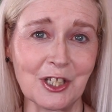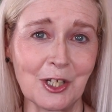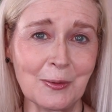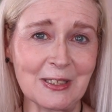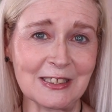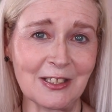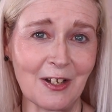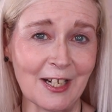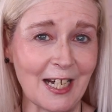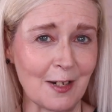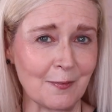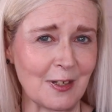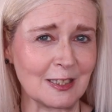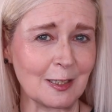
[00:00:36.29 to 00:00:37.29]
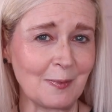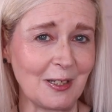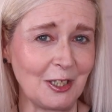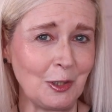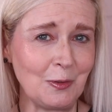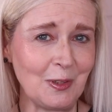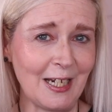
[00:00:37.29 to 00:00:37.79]
I always like it if there's something
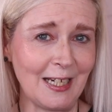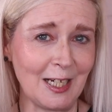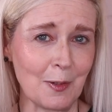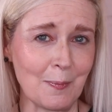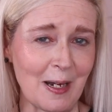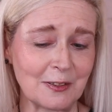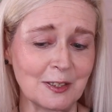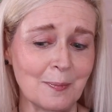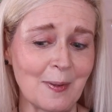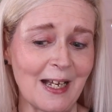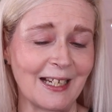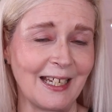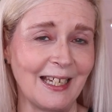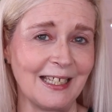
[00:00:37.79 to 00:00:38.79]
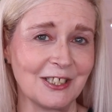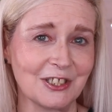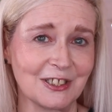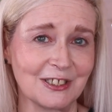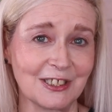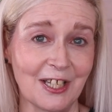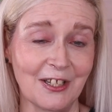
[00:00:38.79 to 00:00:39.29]
unique about a package.
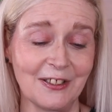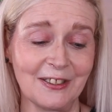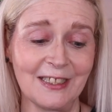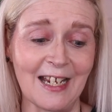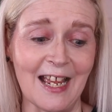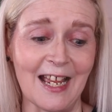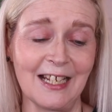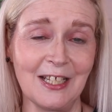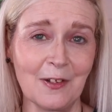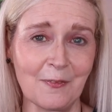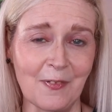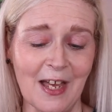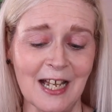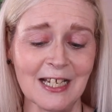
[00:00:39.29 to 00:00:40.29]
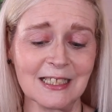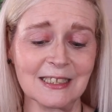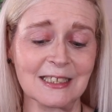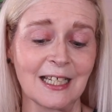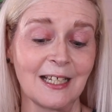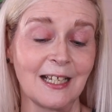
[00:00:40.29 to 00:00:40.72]
So yeah, love that.